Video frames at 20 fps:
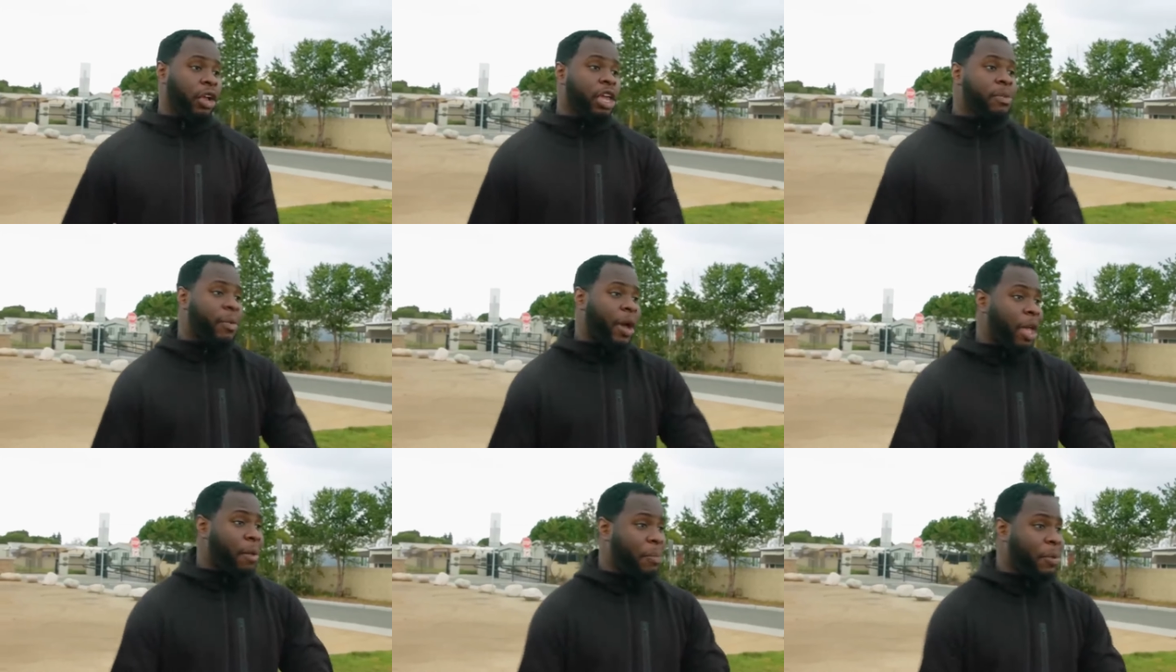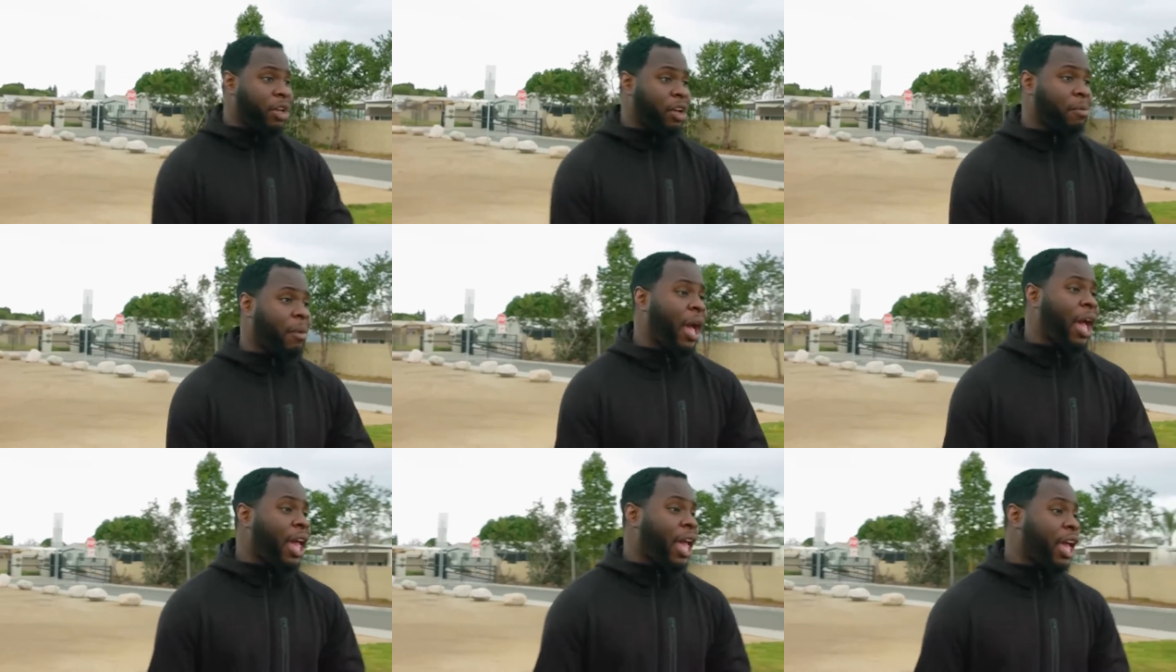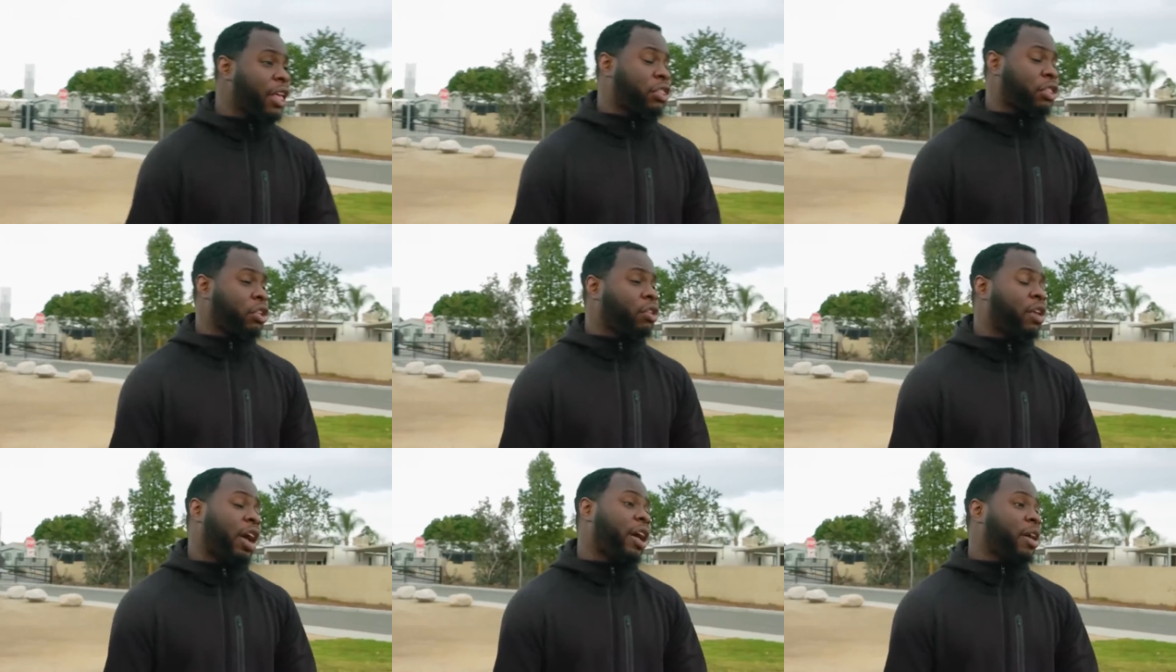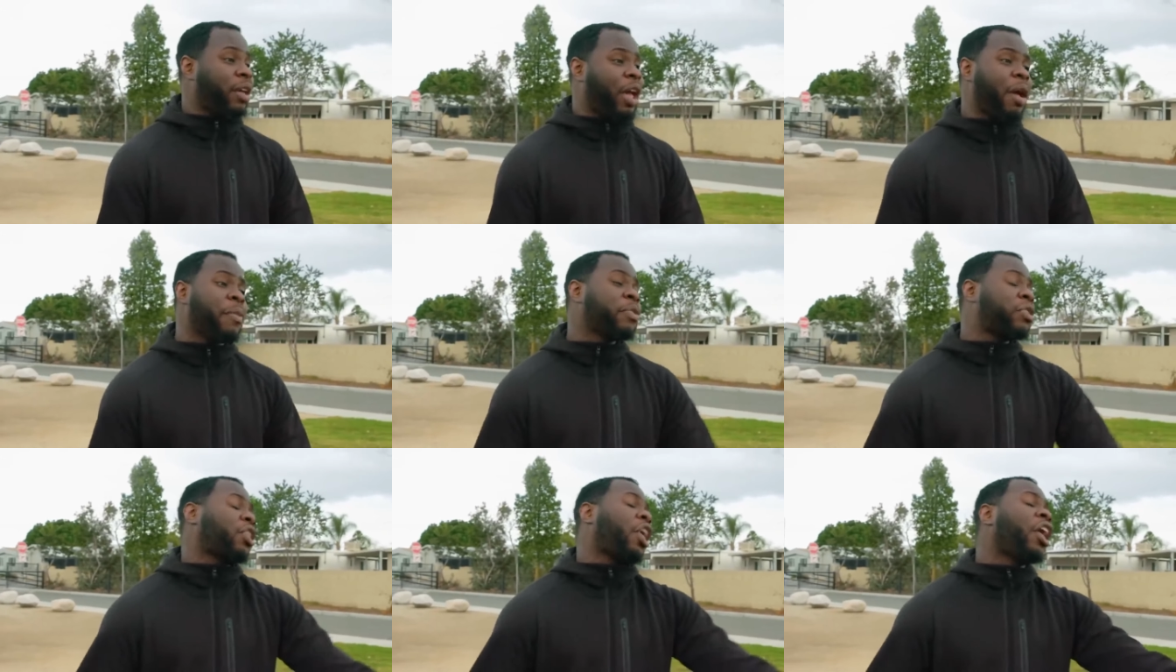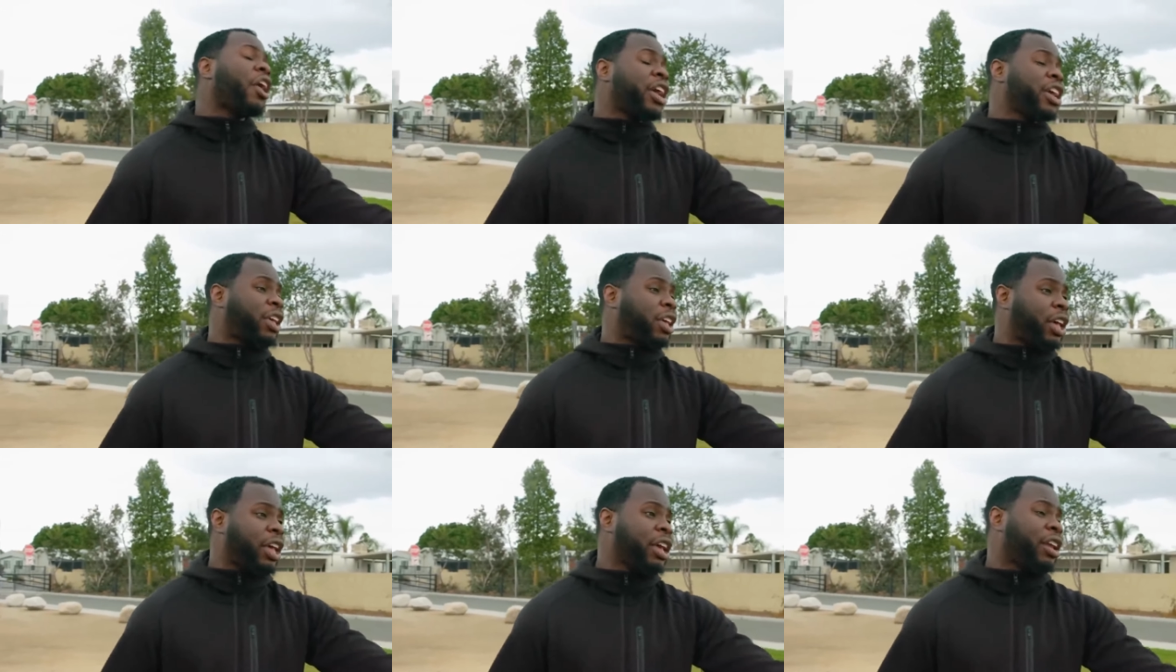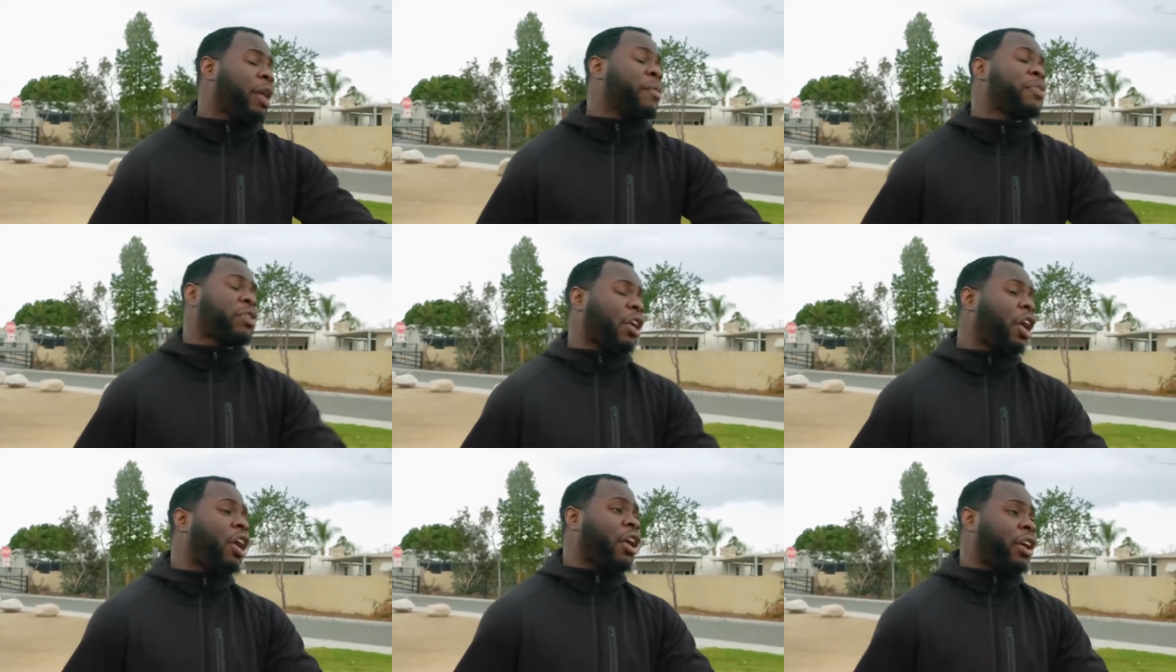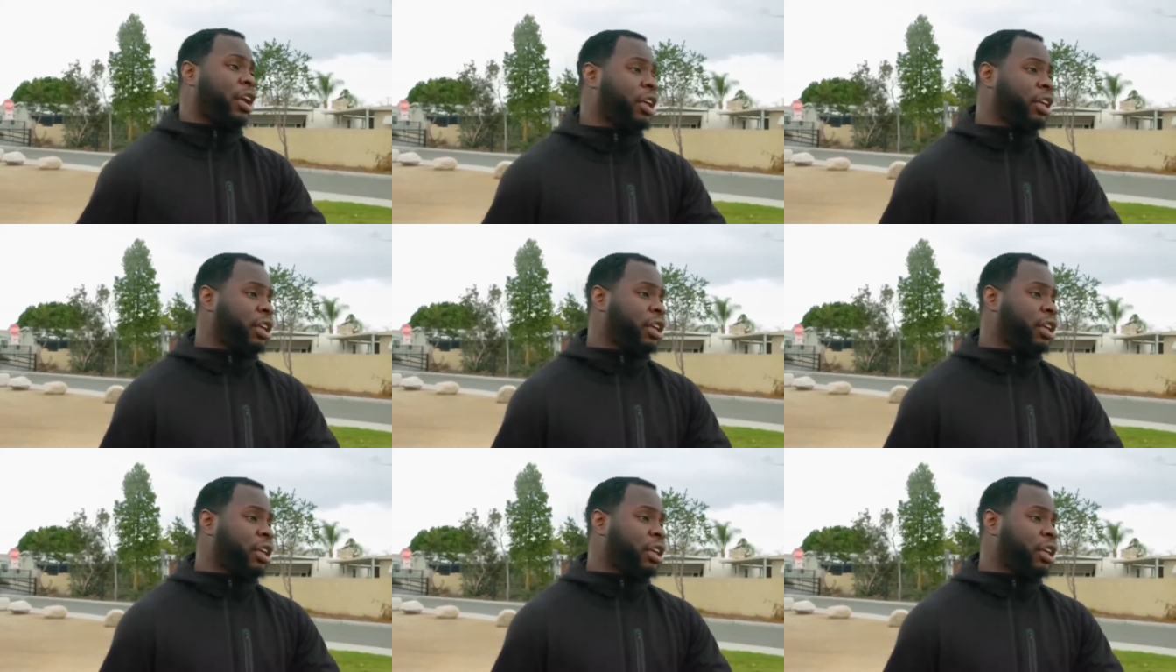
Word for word: he might be on my ass too. I, am sorry, kid. I'm sorry.